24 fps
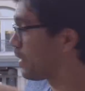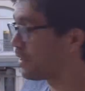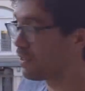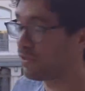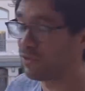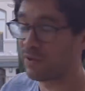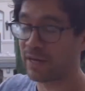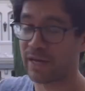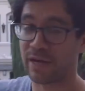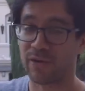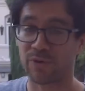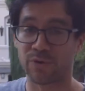
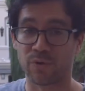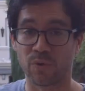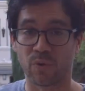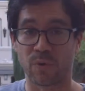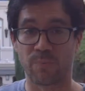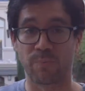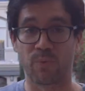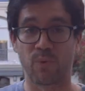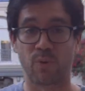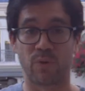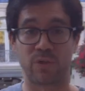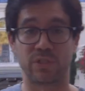little outdoor
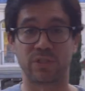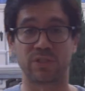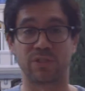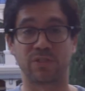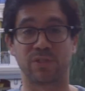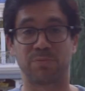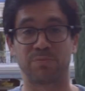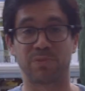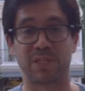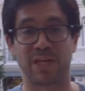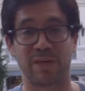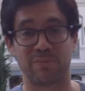porch
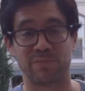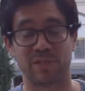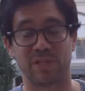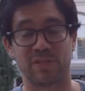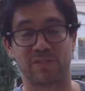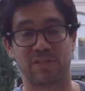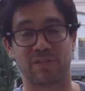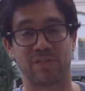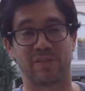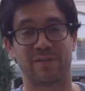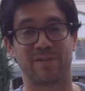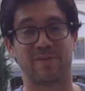sometimes
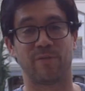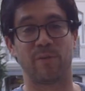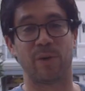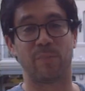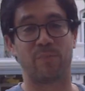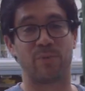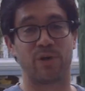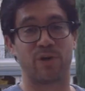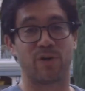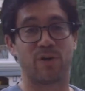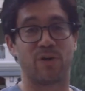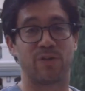I
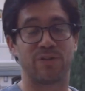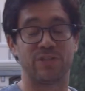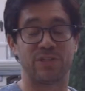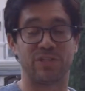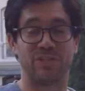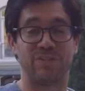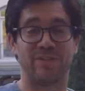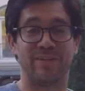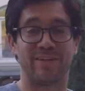bring all the,